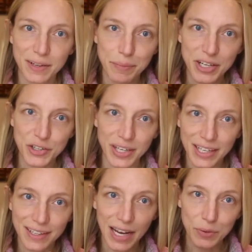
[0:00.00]
and
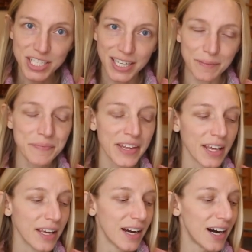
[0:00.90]
measuring and counting,
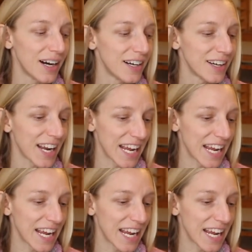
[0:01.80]
uh,